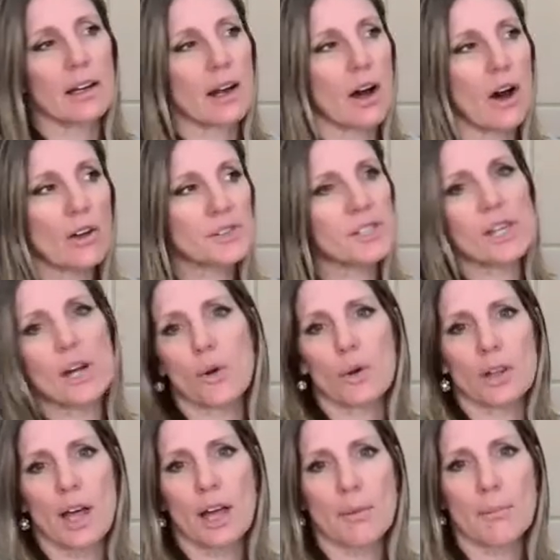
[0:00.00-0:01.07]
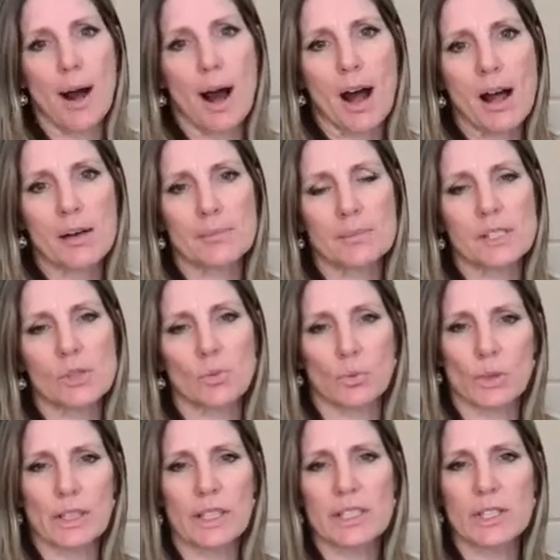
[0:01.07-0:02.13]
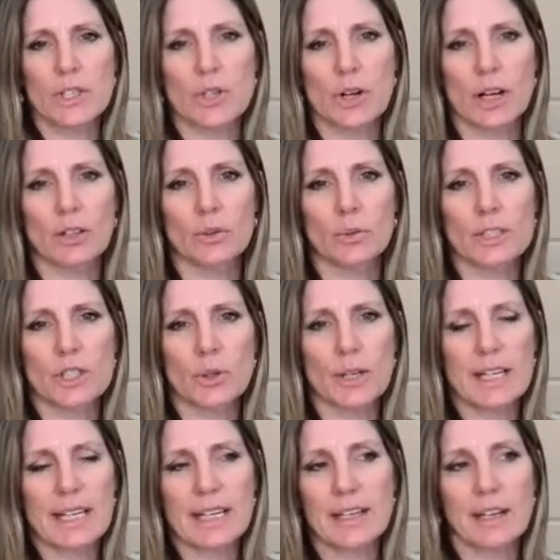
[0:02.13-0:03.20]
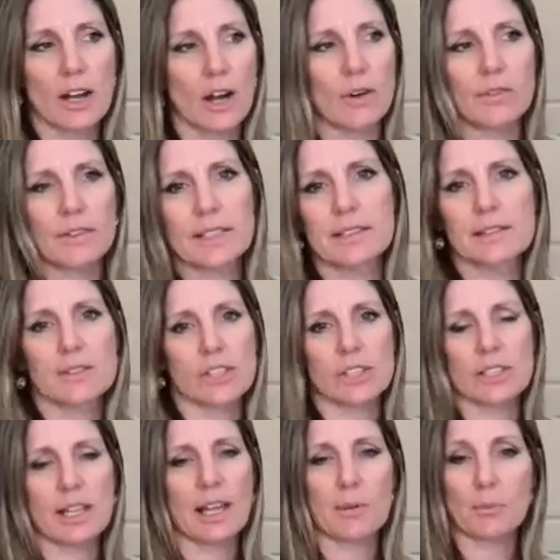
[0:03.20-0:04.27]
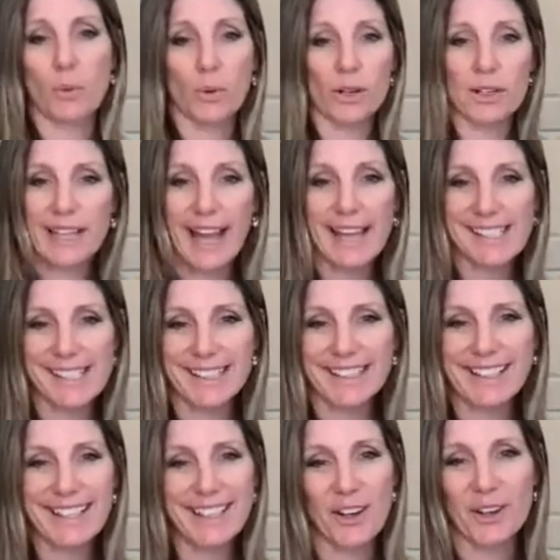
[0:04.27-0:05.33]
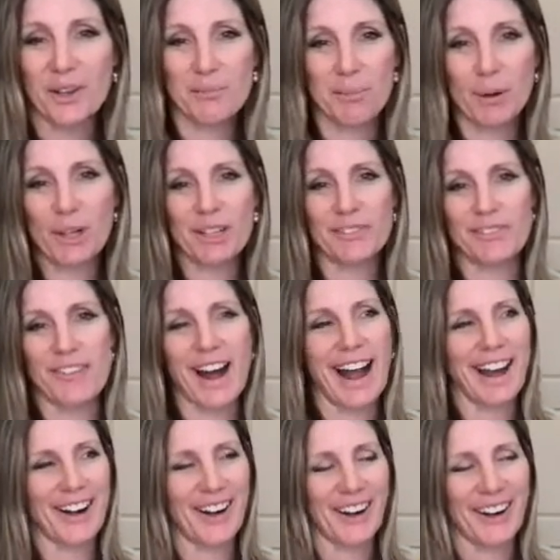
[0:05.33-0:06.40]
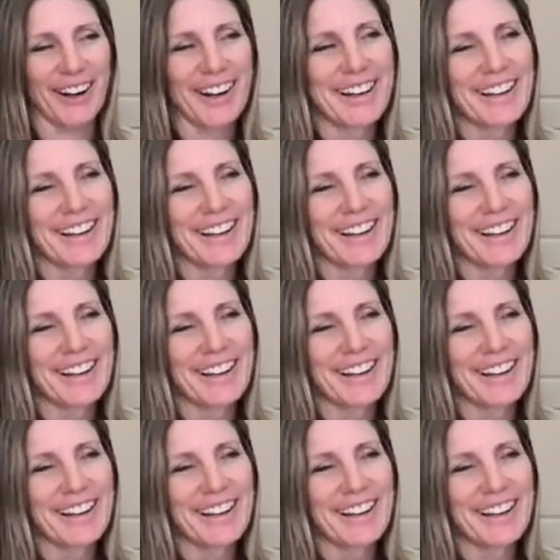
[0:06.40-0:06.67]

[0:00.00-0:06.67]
Also, a lot of moms really struggle with drinking. COVID just like poured gasoline on a burning fire.